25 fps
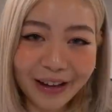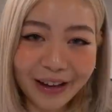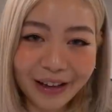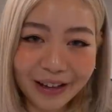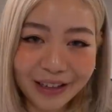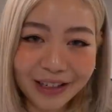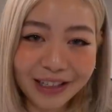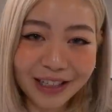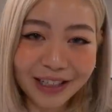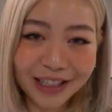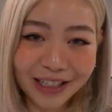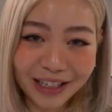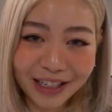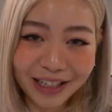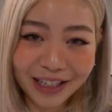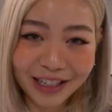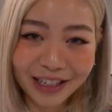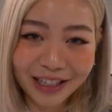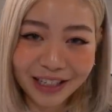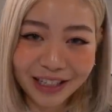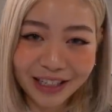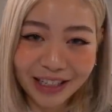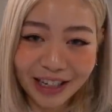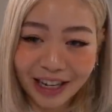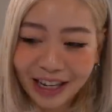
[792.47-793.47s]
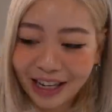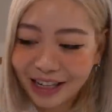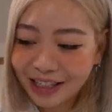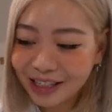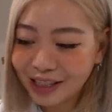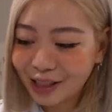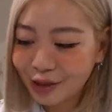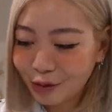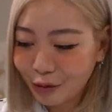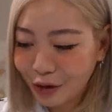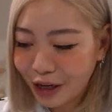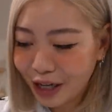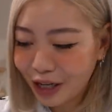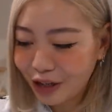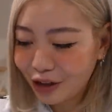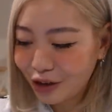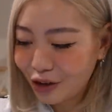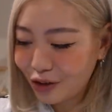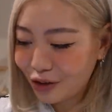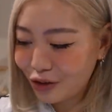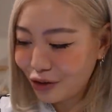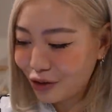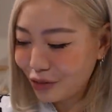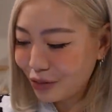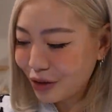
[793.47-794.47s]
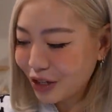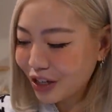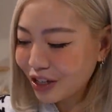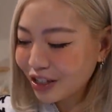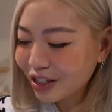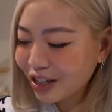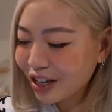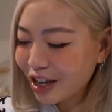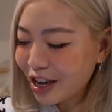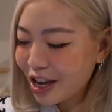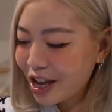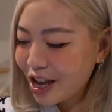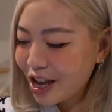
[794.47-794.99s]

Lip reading: any sneakers that has suede or nubuck.